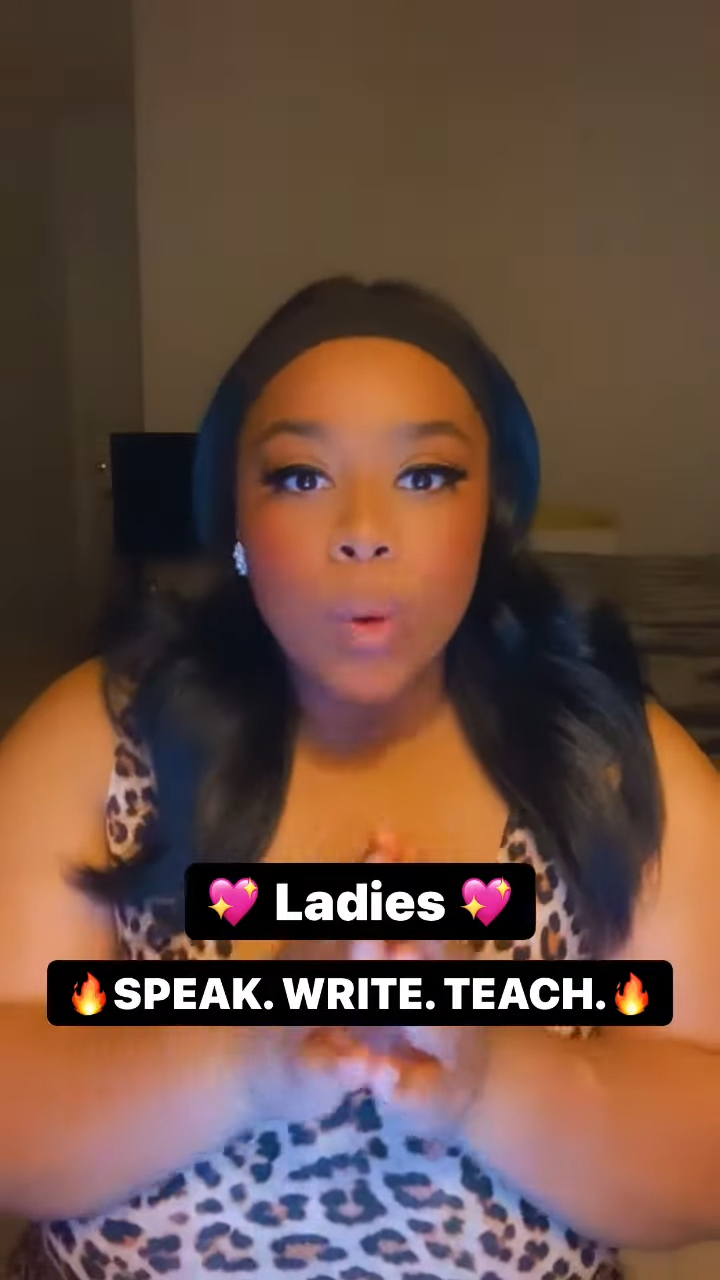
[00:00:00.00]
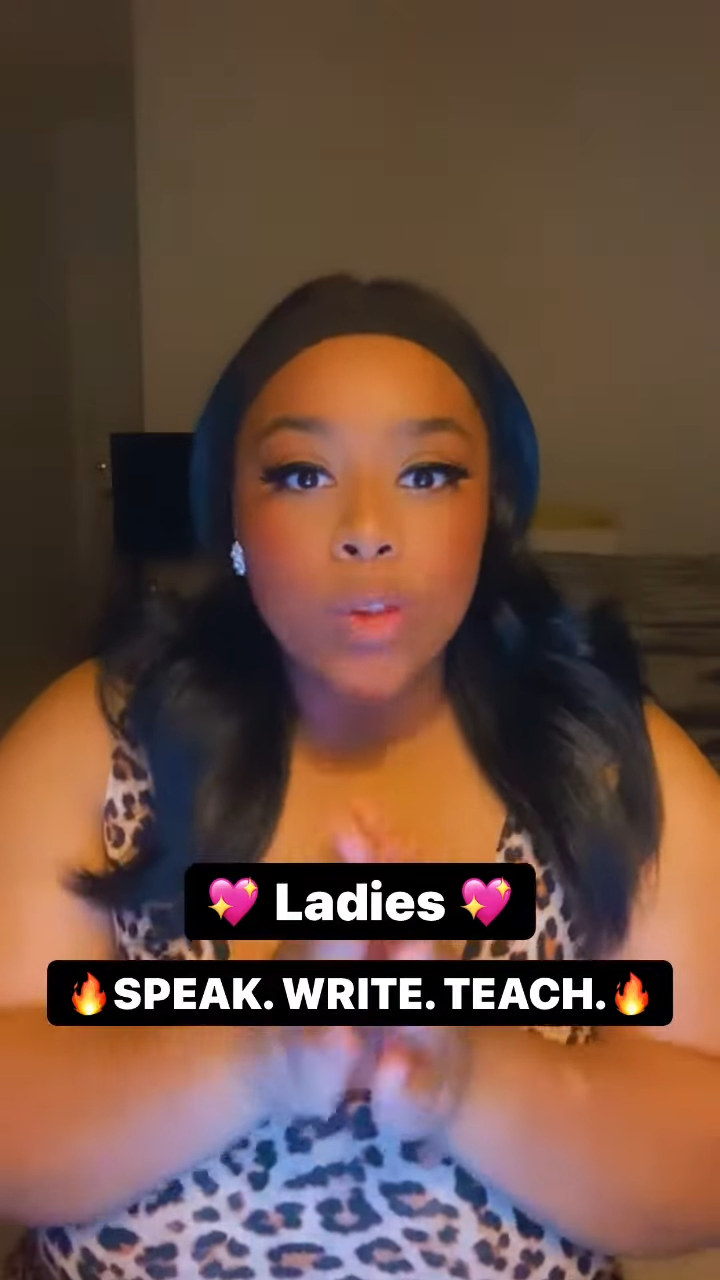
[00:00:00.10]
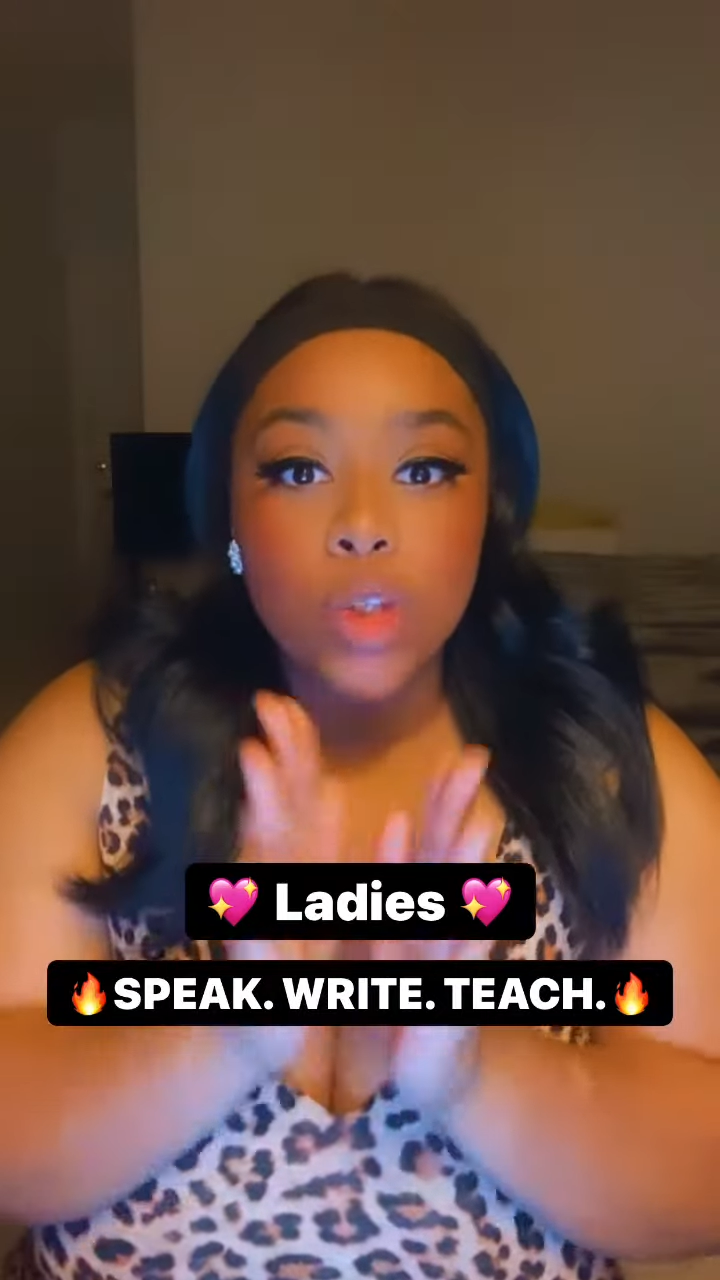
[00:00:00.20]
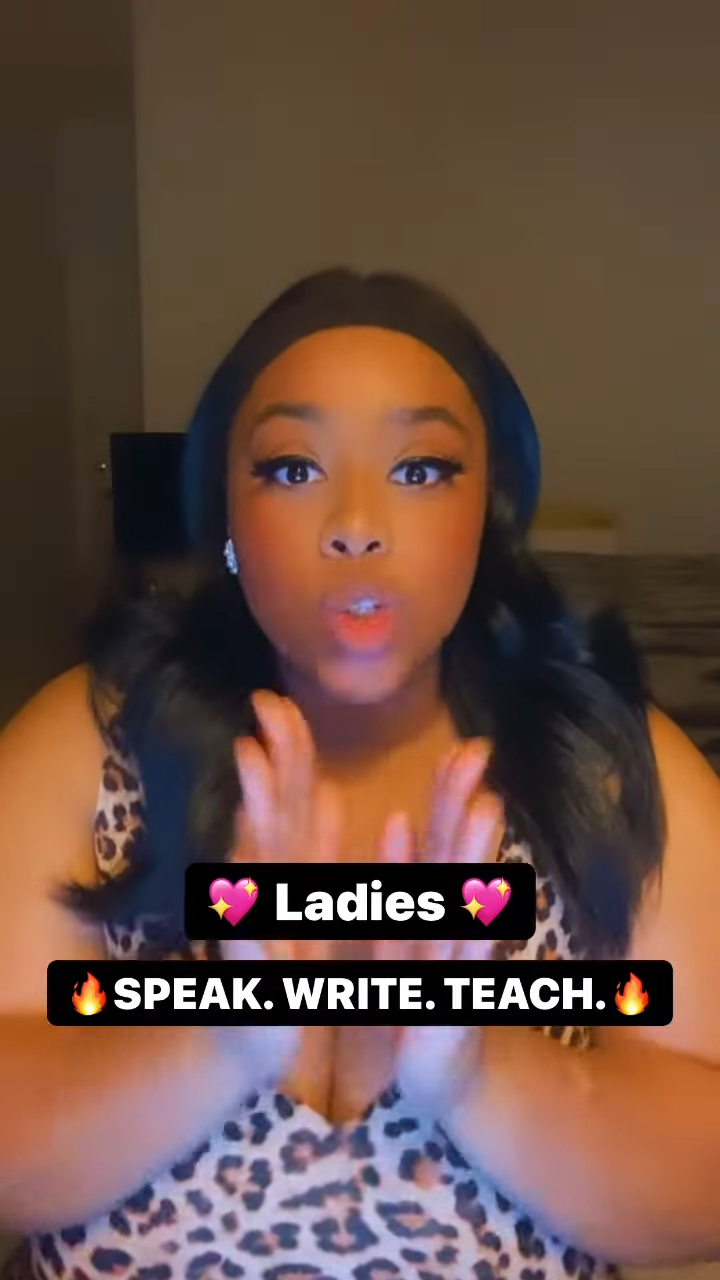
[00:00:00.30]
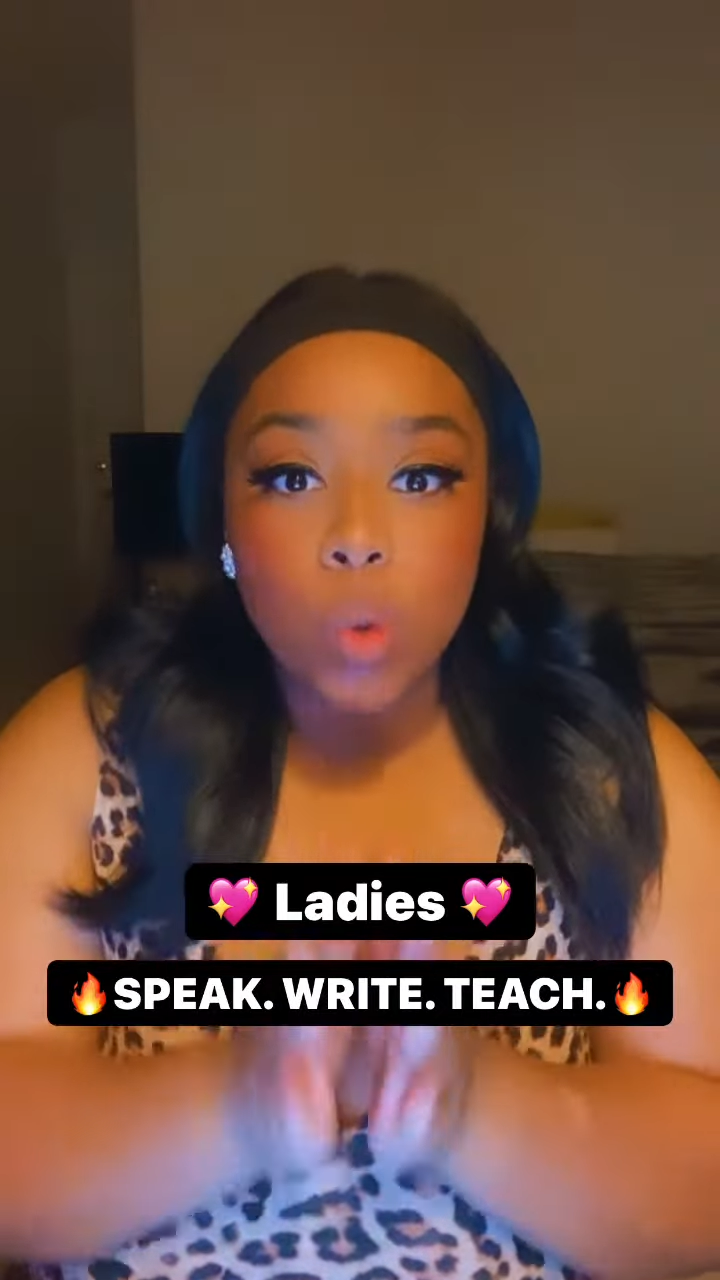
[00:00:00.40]

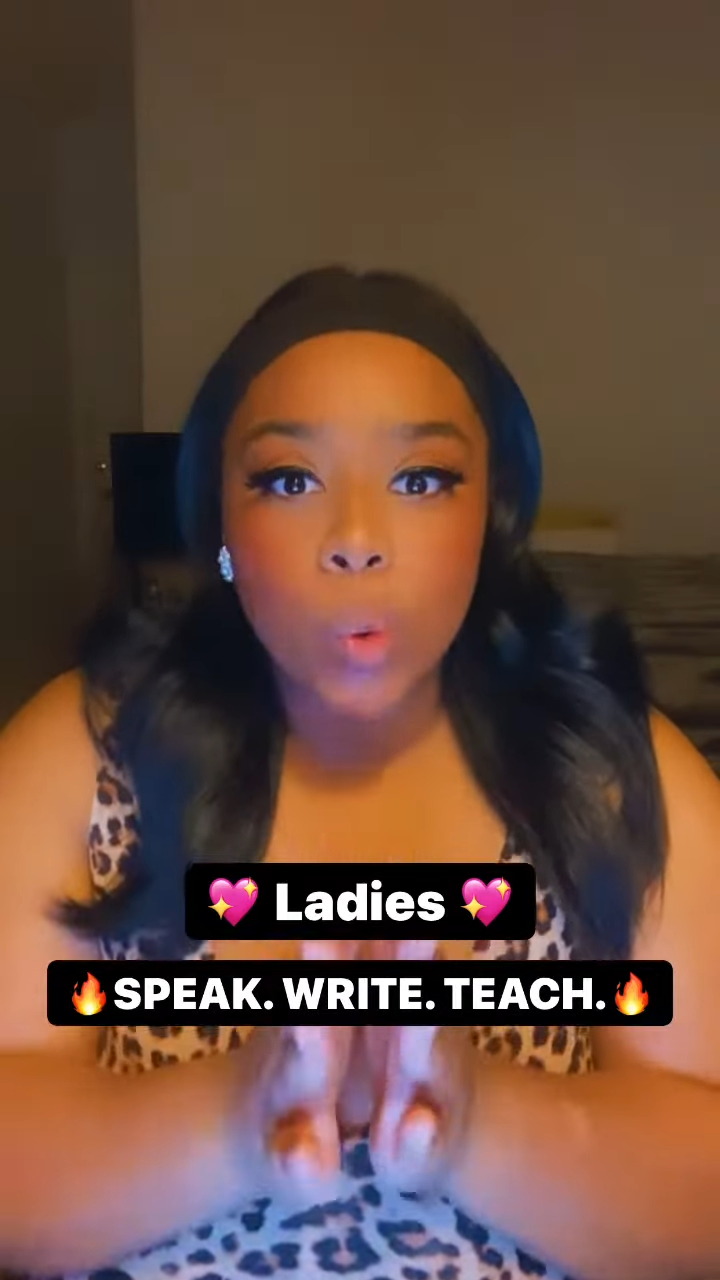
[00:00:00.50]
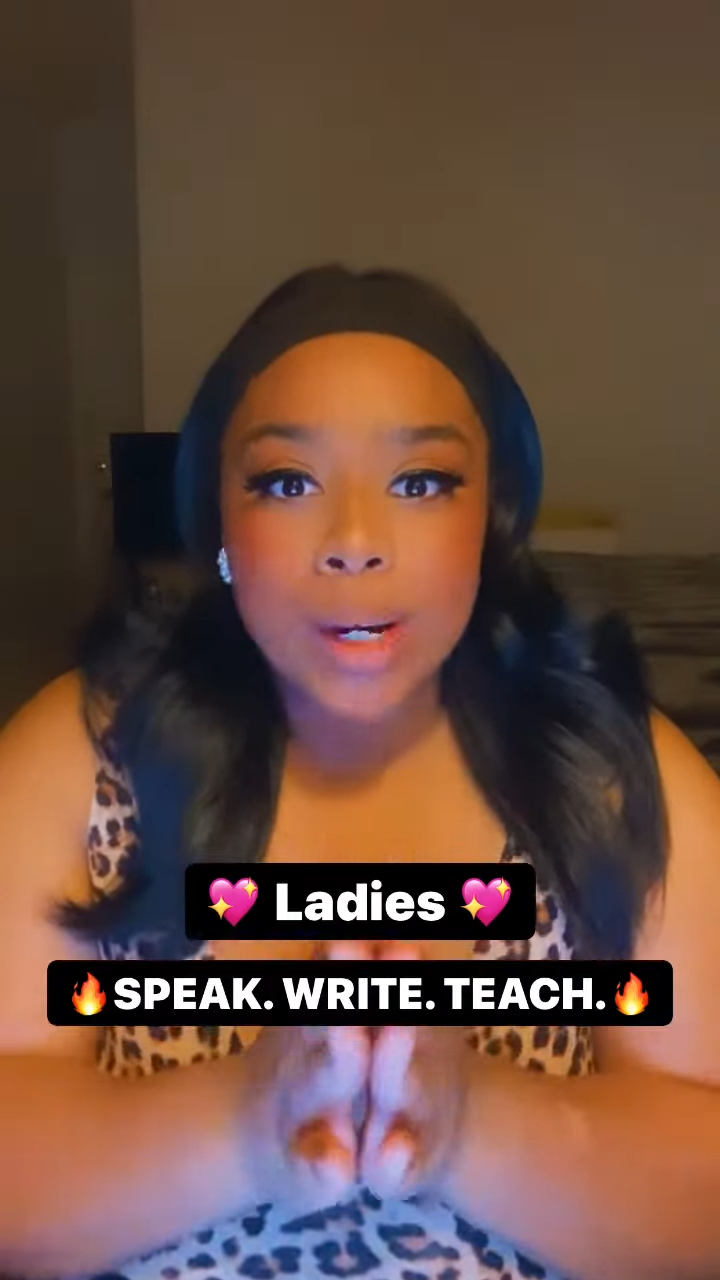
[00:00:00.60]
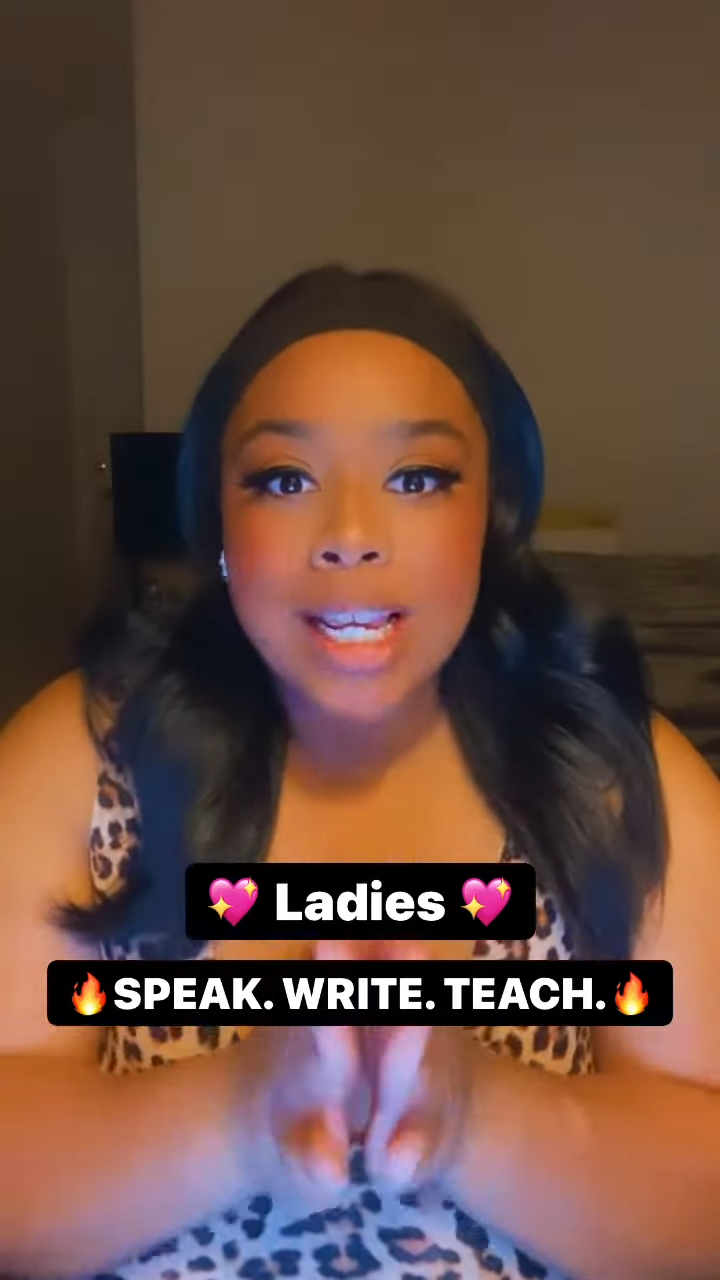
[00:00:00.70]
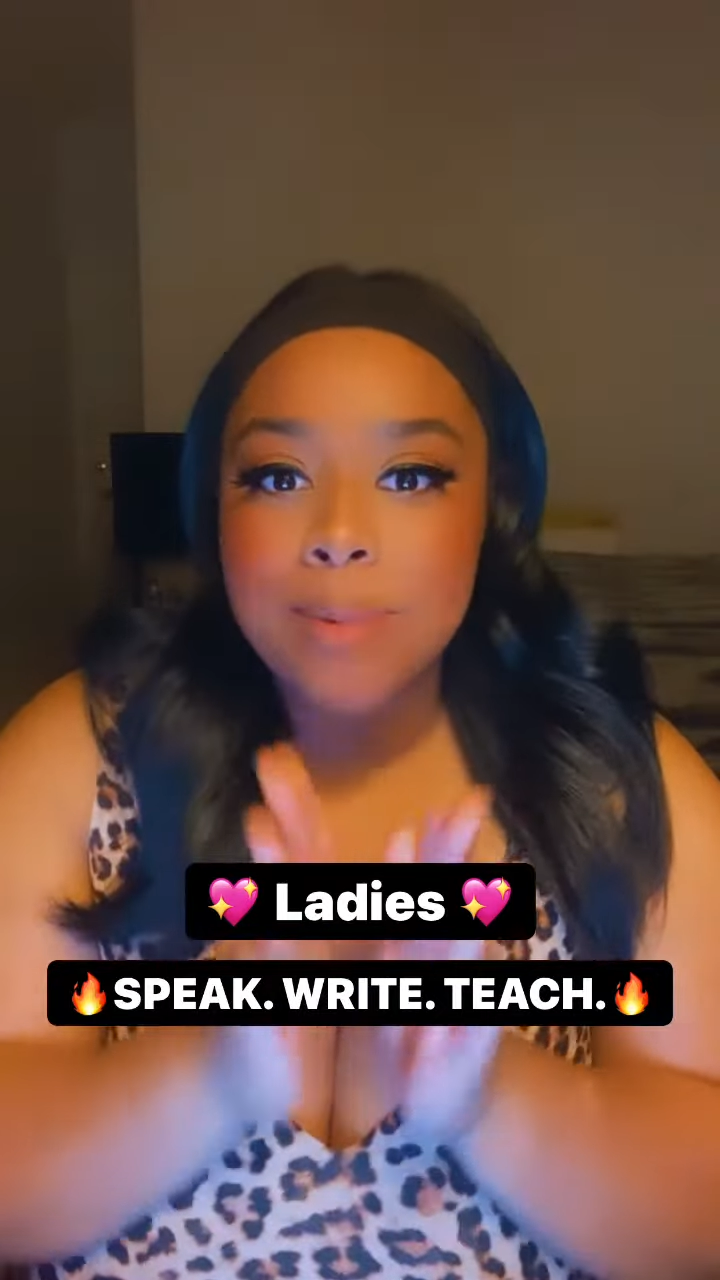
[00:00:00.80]
with a story.